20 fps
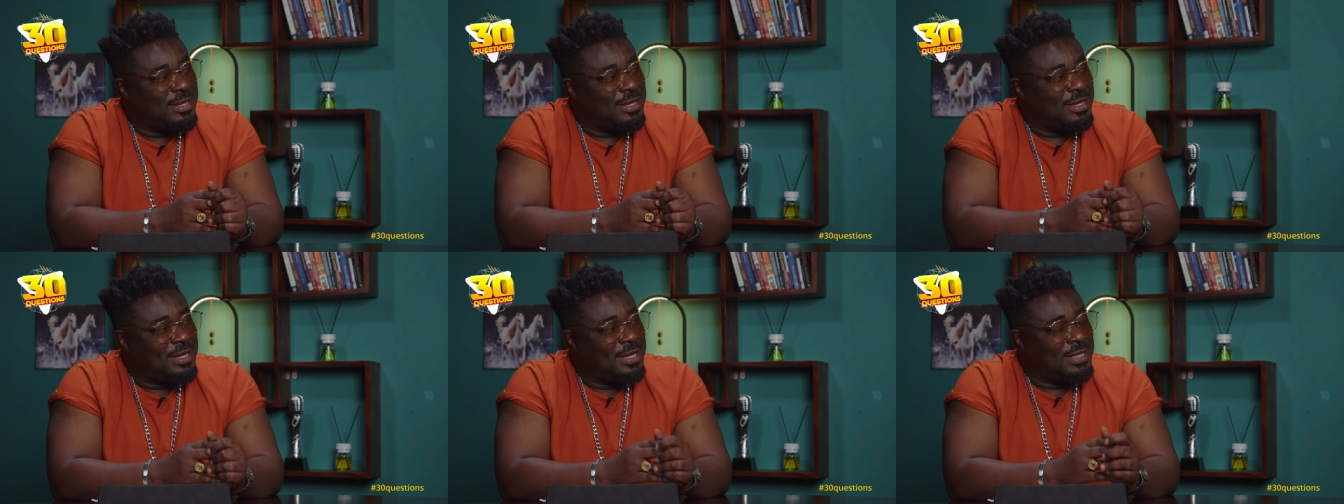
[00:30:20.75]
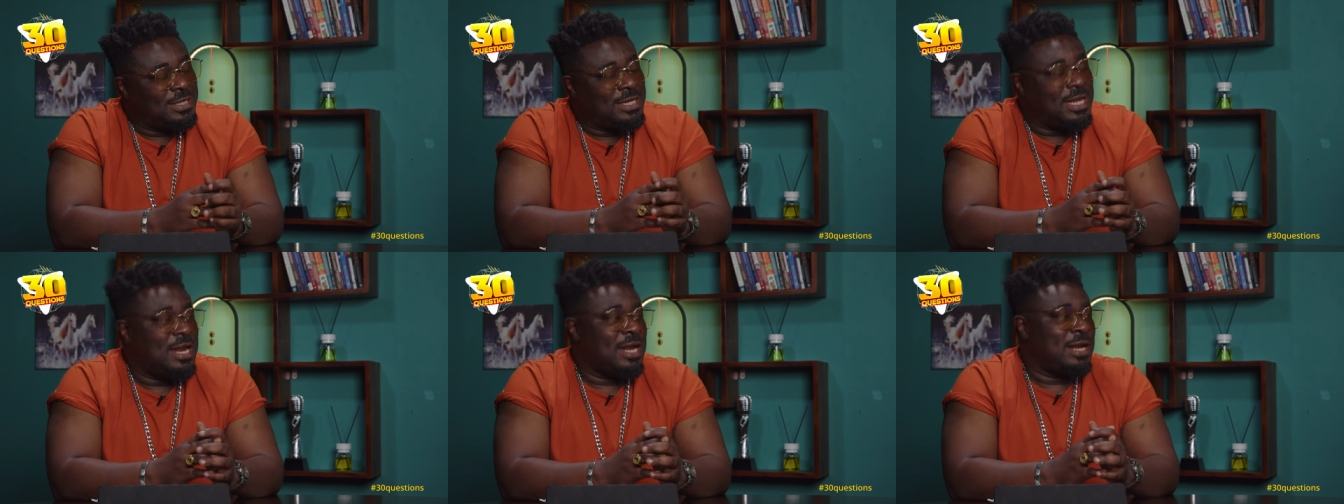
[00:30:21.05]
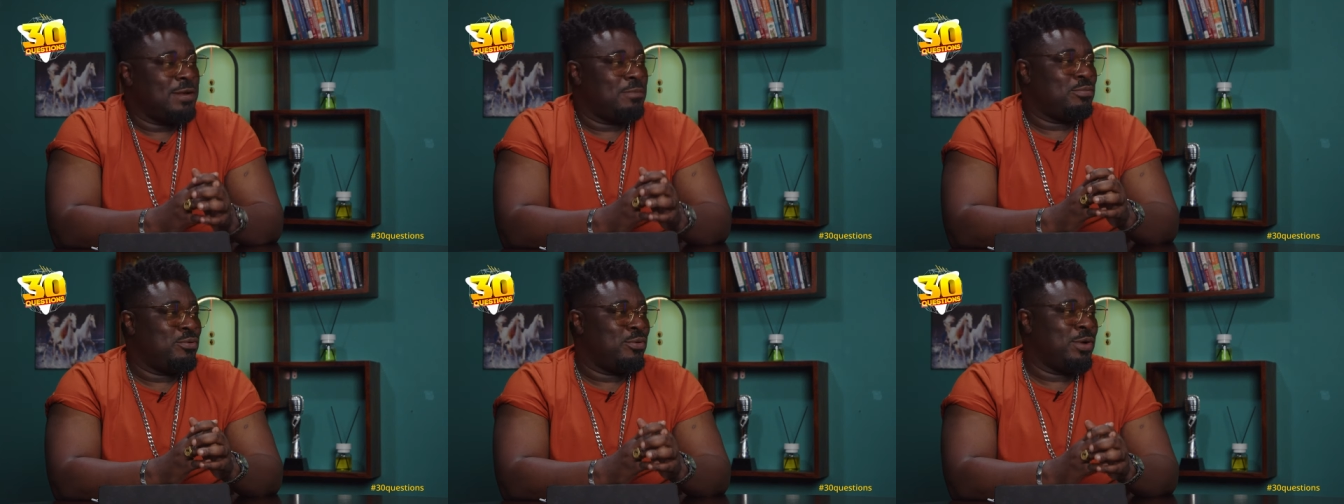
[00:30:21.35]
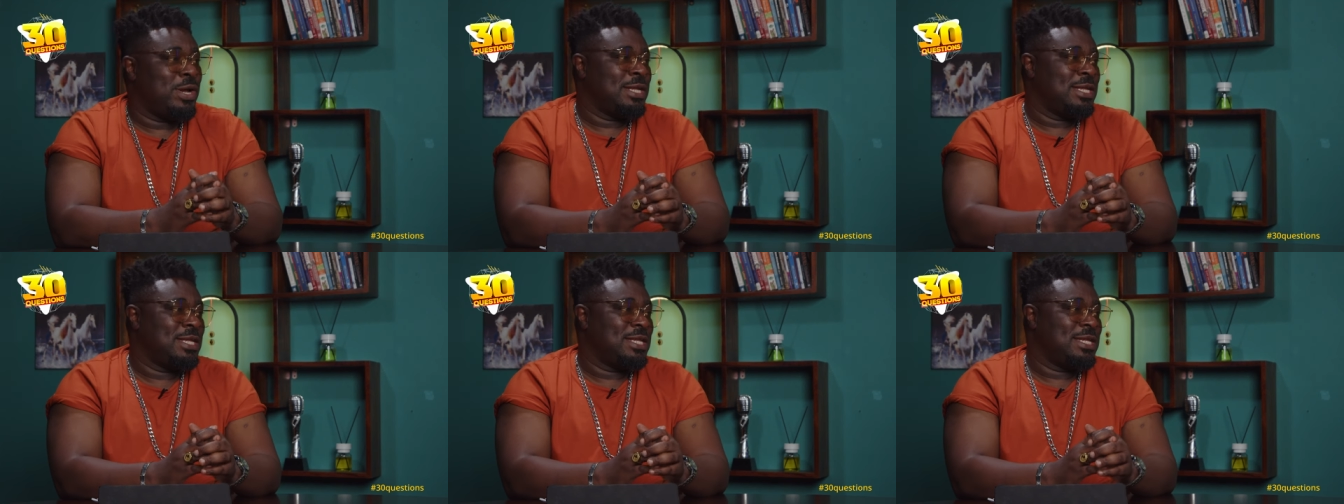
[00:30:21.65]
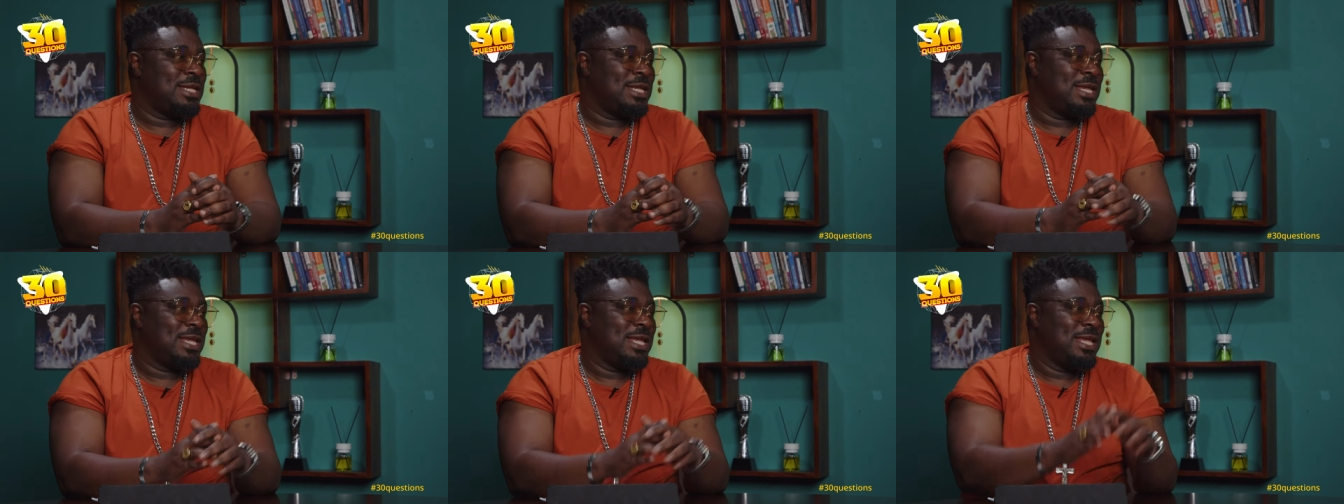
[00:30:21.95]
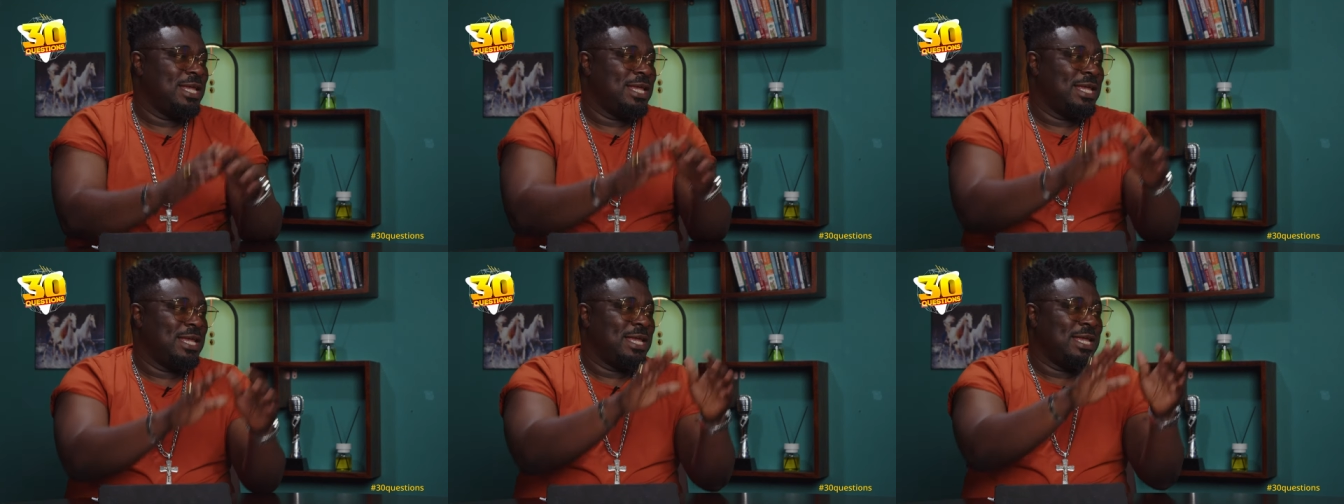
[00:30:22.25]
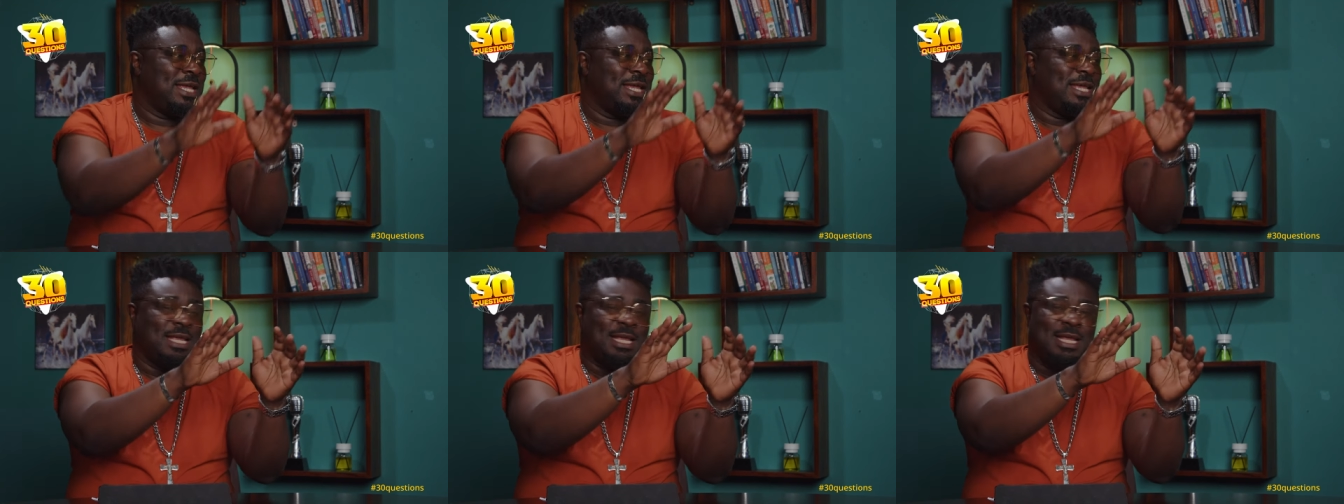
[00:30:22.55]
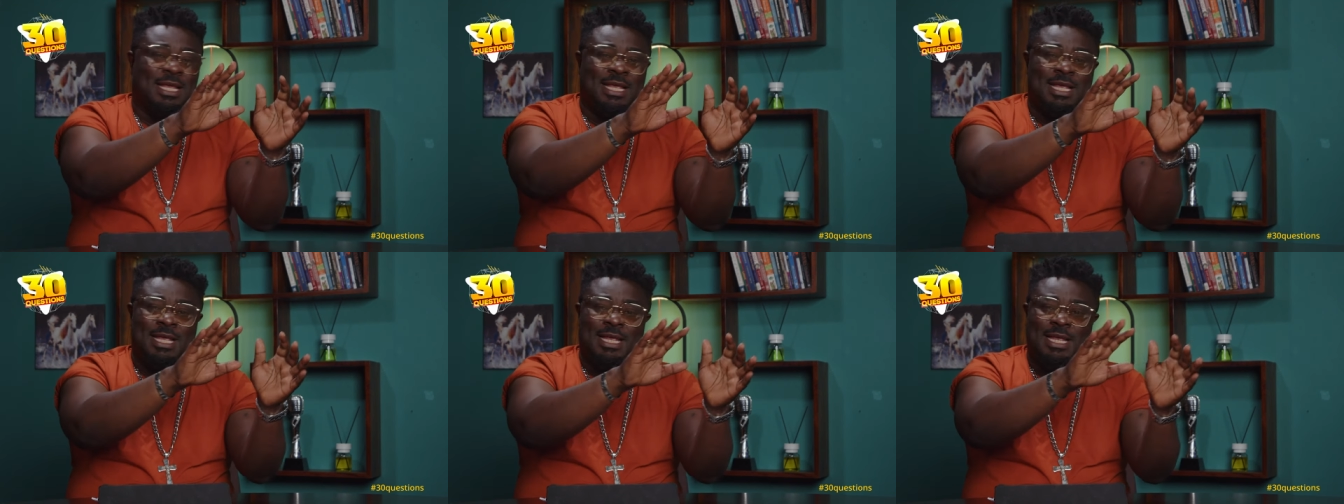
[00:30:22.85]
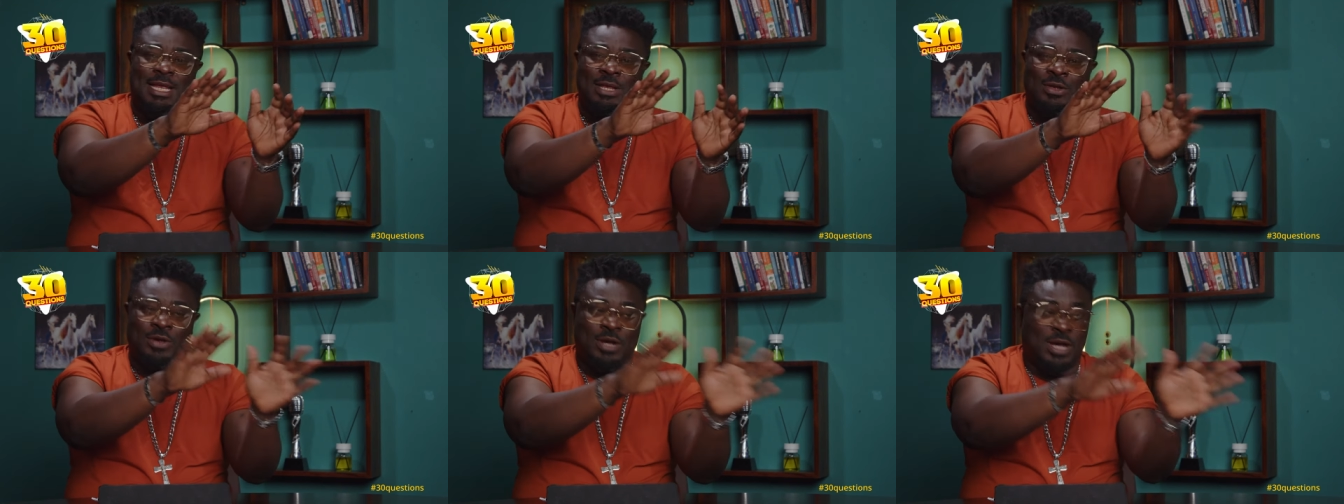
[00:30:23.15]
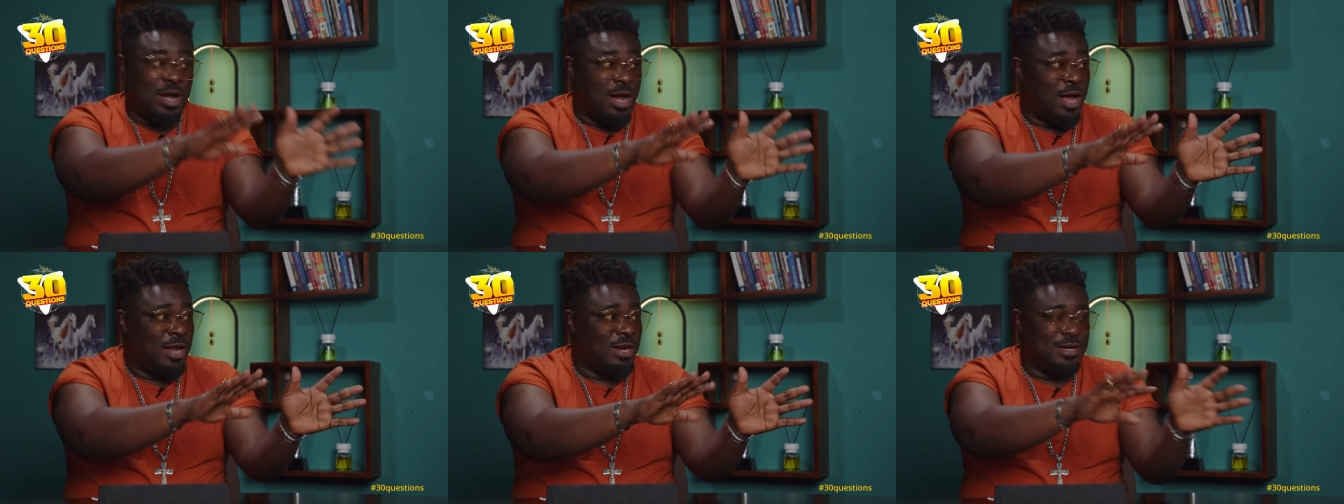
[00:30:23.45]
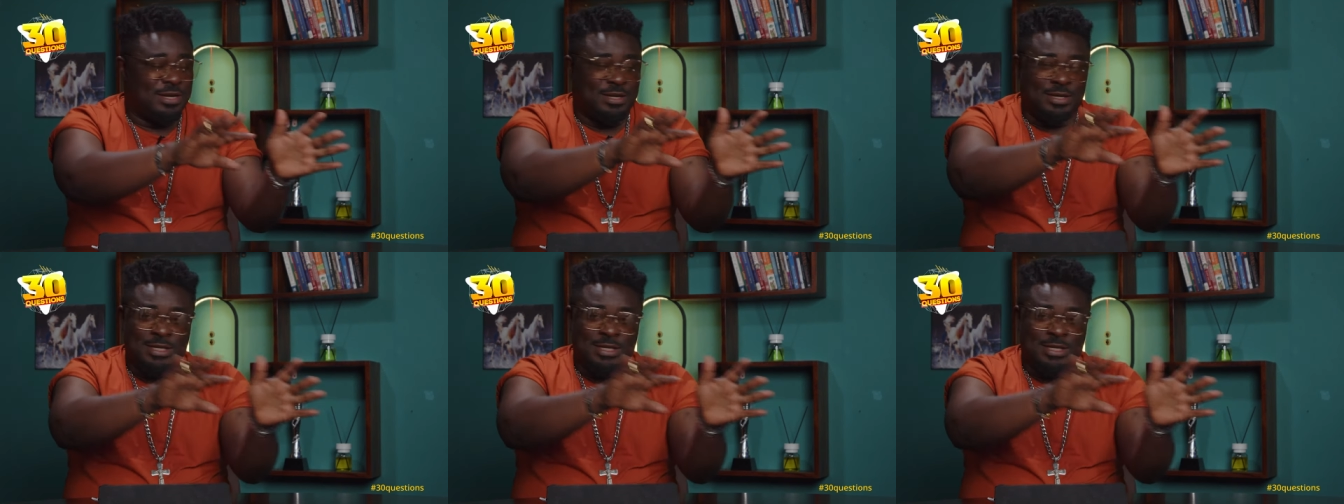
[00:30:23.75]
Is that at a point? You cut,